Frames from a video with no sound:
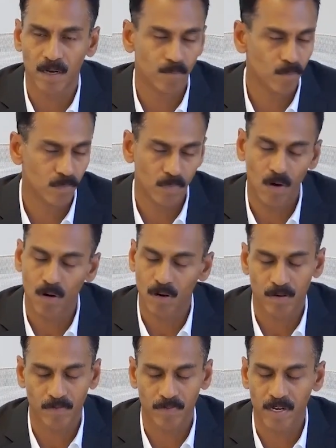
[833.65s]
All
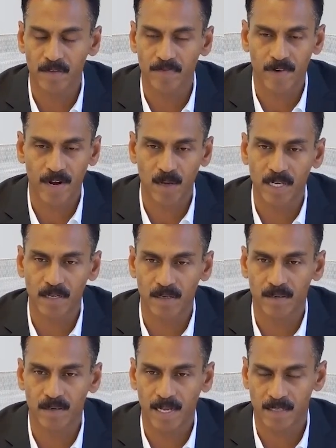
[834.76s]
are very
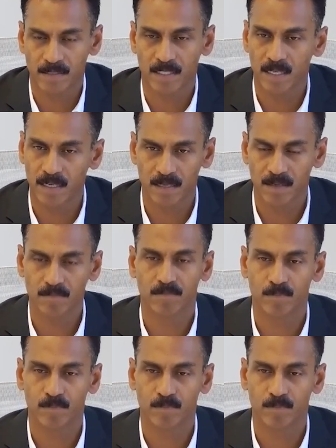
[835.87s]
fragmented legacy